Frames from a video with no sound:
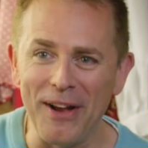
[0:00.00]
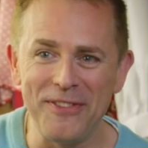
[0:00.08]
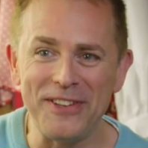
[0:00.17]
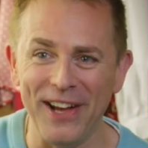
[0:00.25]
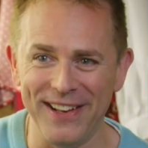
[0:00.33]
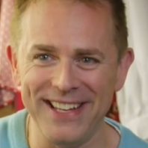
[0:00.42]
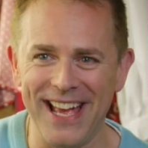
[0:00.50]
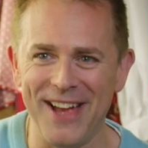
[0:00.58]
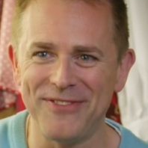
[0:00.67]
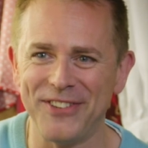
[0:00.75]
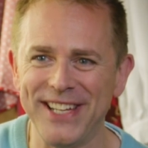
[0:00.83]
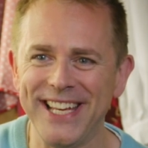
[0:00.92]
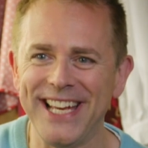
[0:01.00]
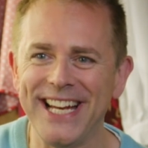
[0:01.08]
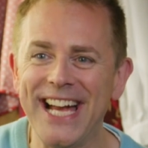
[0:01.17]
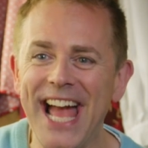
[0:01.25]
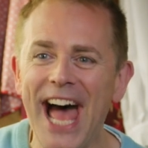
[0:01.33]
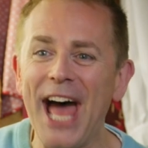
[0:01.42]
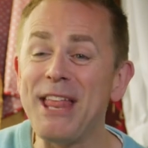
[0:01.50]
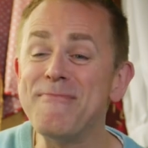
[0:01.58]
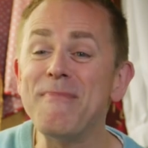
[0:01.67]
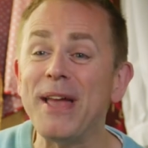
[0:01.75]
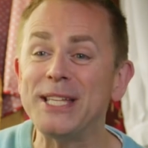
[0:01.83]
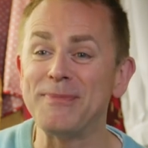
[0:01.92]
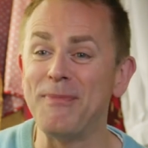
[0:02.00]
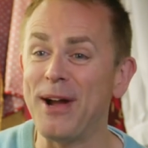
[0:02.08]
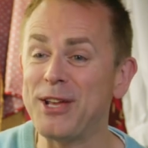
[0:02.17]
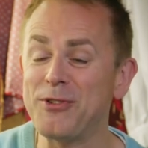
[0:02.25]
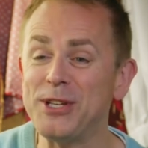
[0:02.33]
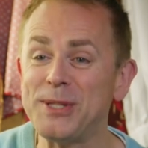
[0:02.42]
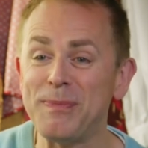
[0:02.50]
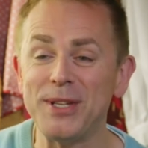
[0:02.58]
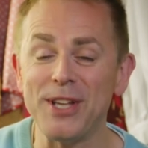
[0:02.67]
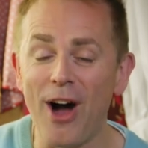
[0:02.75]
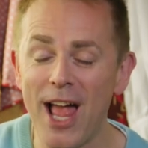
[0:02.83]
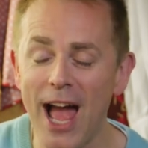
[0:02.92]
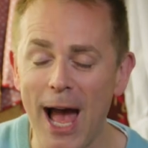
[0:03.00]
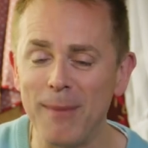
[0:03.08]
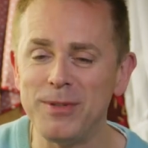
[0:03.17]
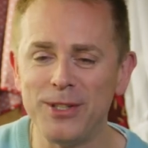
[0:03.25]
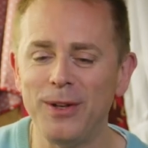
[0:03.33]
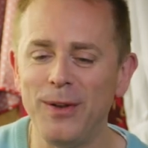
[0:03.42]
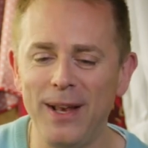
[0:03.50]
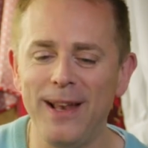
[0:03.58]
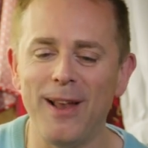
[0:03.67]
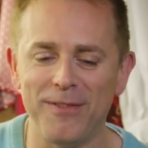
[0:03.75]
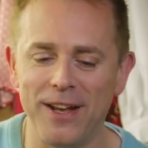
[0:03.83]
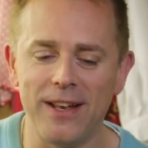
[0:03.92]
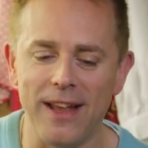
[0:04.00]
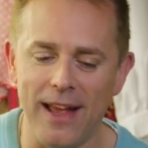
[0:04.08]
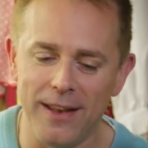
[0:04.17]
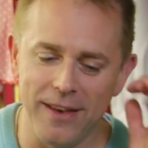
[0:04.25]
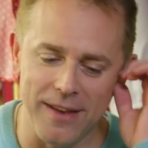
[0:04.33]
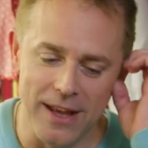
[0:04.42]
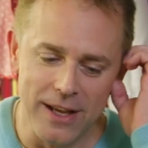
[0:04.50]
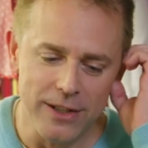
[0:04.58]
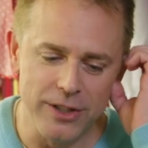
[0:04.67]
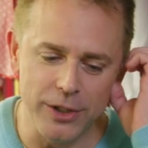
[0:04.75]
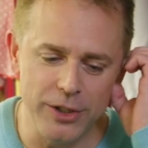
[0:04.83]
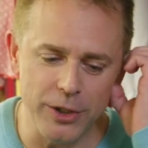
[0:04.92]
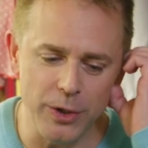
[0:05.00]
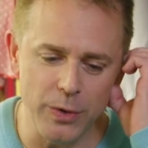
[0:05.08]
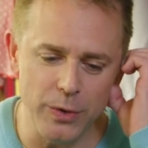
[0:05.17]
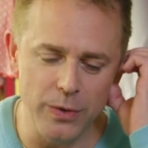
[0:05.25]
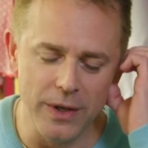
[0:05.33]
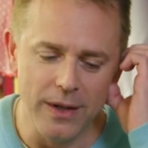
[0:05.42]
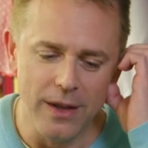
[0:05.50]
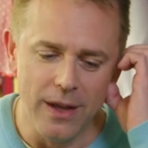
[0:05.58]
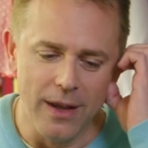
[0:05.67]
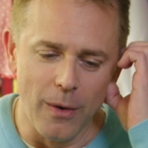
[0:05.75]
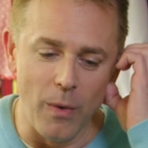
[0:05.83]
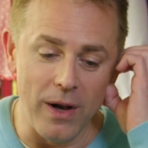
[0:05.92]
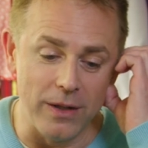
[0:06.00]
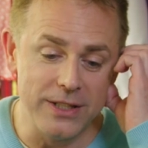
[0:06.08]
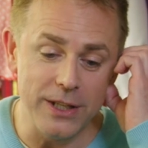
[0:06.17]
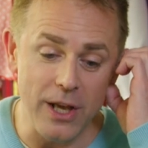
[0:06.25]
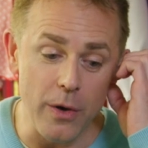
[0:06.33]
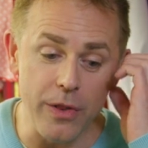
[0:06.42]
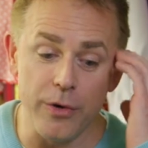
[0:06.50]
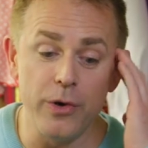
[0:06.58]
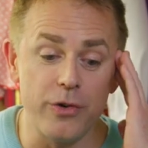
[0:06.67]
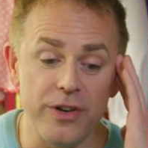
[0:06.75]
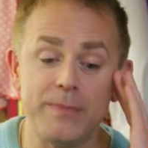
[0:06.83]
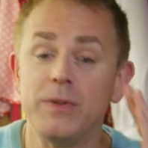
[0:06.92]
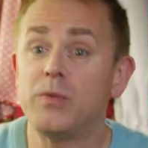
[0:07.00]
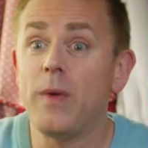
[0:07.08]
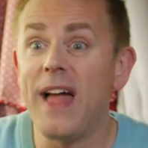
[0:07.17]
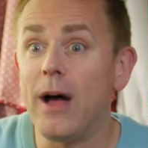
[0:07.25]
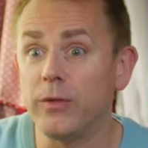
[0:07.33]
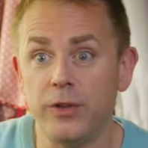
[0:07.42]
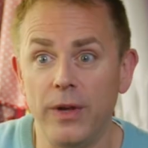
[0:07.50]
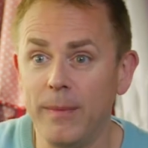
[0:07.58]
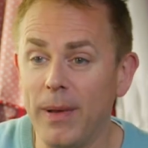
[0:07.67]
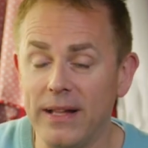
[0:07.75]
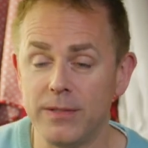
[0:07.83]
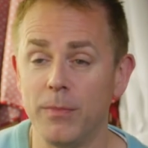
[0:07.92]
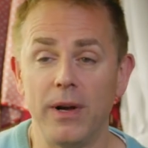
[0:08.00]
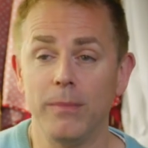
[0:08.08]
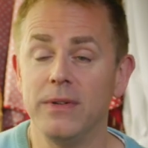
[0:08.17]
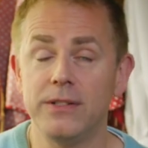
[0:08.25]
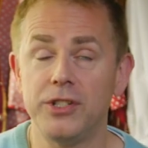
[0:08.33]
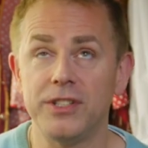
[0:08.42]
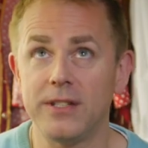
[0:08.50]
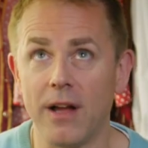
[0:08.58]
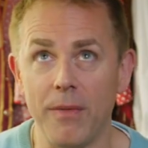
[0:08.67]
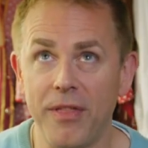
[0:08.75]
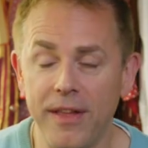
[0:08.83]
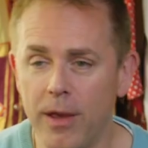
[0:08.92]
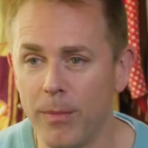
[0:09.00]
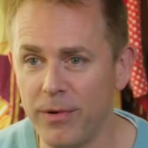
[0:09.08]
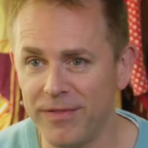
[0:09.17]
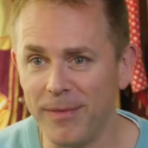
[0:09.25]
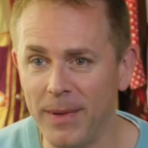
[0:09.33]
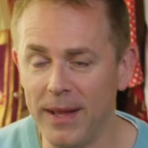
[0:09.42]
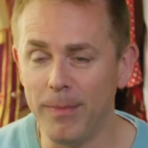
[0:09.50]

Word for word: I've done it every year and it makes my Christmas. I absolutely love it. And to do well, to go through Christmas without doing pantomime is just unthinkable for me,